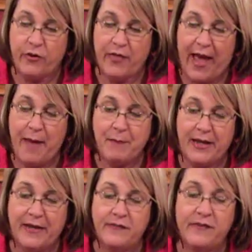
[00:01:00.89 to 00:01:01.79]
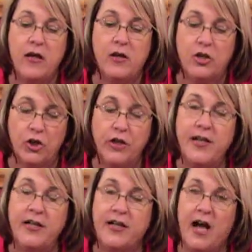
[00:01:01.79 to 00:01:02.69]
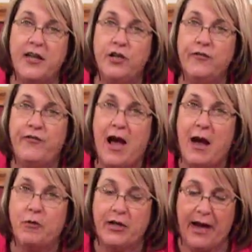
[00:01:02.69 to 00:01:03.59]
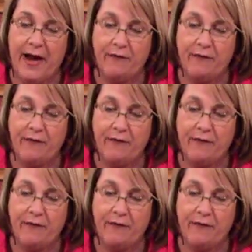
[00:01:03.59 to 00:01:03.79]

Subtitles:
So that means you're going to cut your fabric